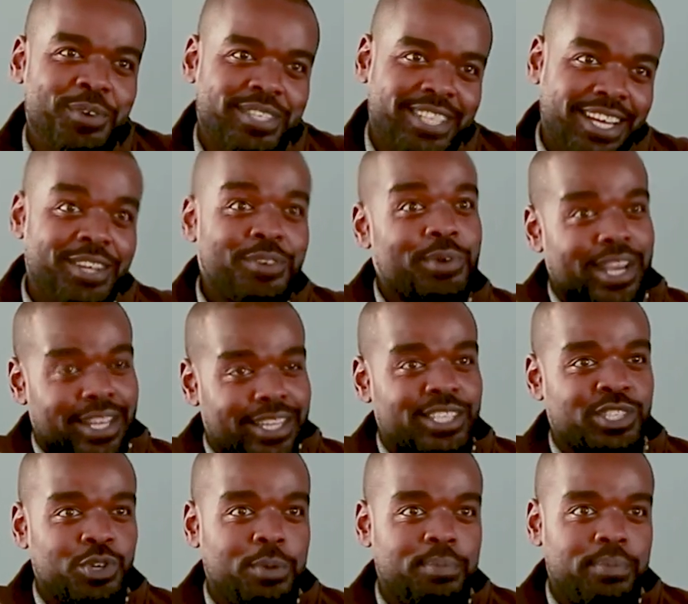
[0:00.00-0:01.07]
you start, you get the
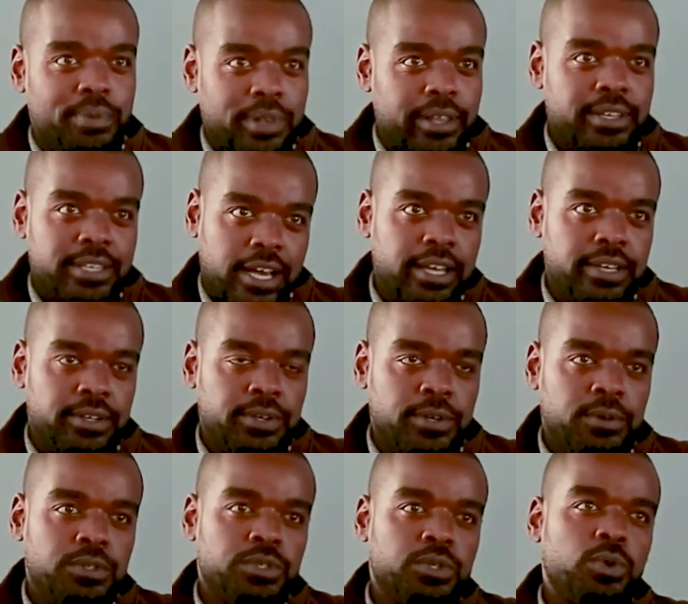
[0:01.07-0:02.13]
job done, you
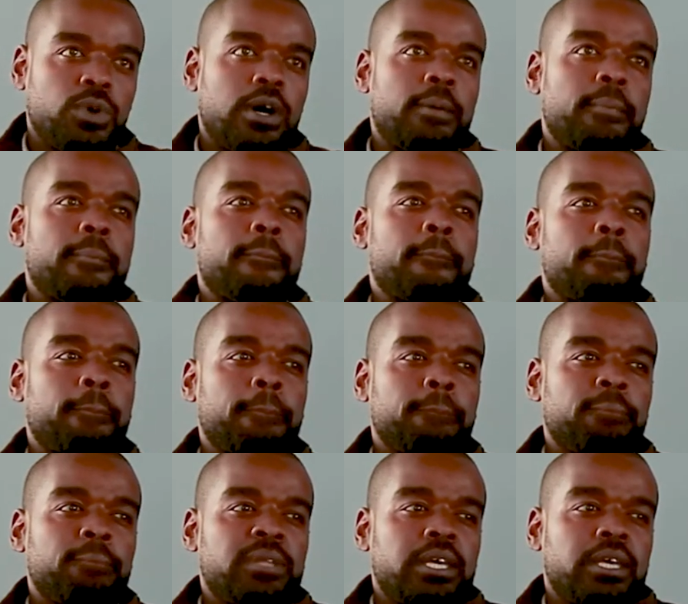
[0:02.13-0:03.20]
know. So um,
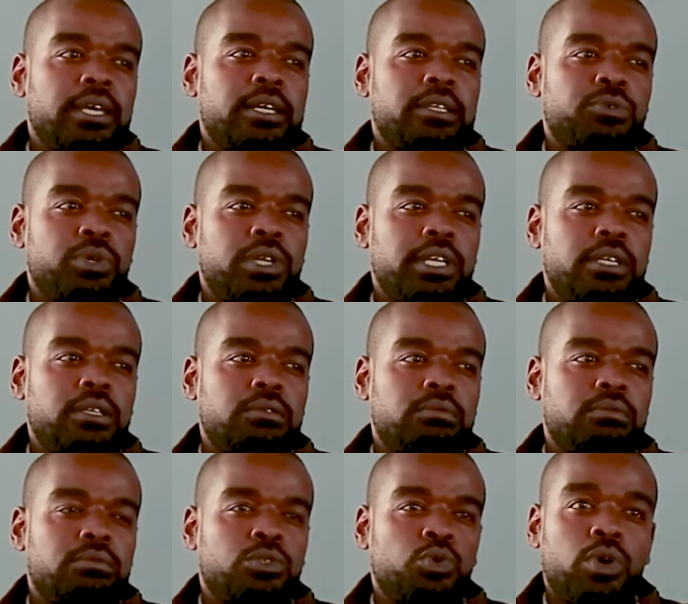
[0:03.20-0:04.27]
it really
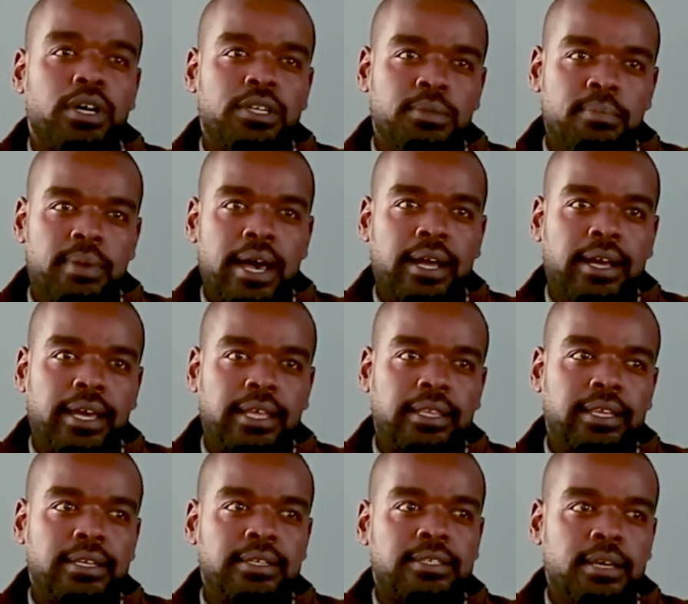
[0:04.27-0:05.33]
took us back and
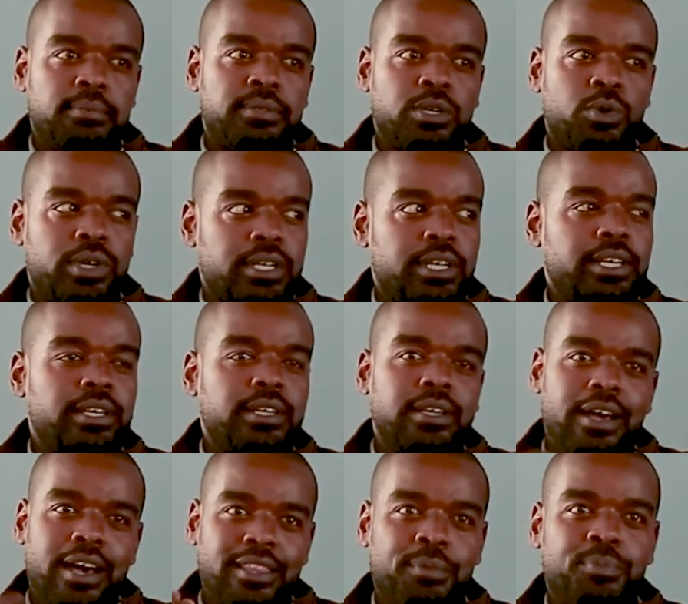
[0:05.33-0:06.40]
then subsequently
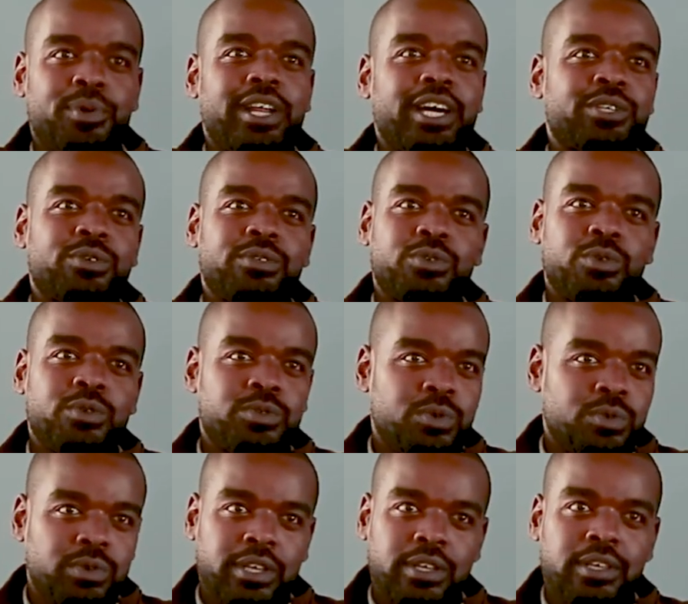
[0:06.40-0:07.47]
other productions
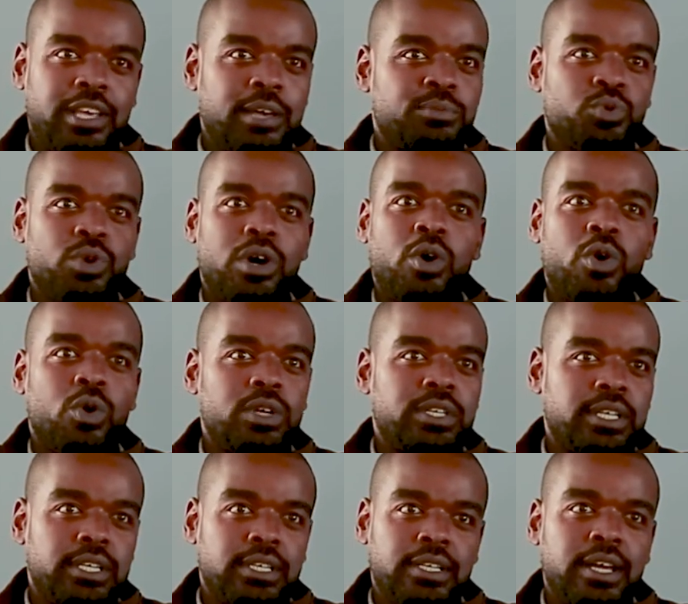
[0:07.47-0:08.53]
also came to a
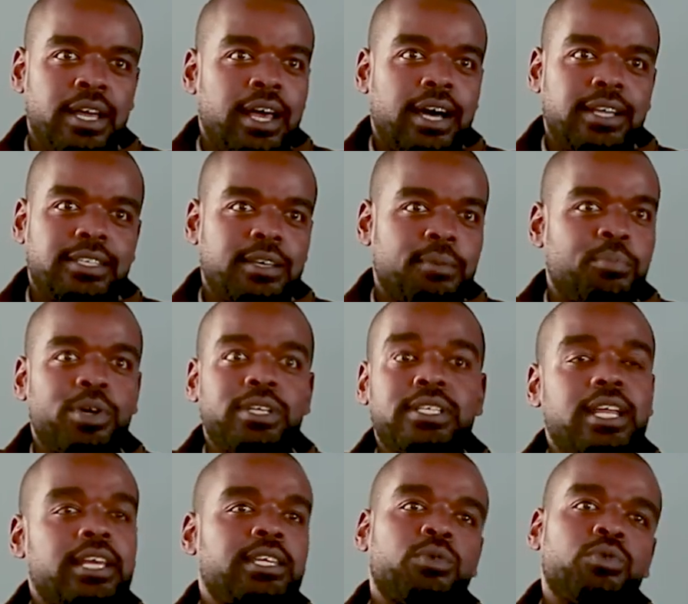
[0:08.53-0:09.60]
halt and at some point
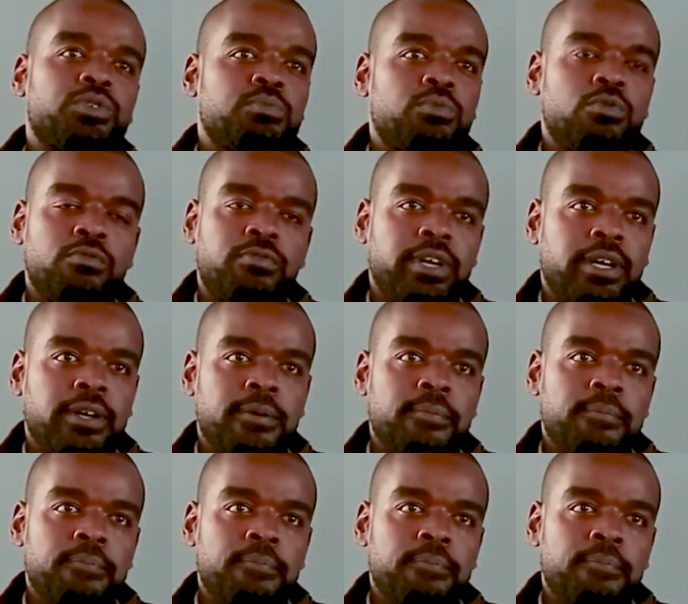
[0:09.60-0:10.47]
nothing was moving.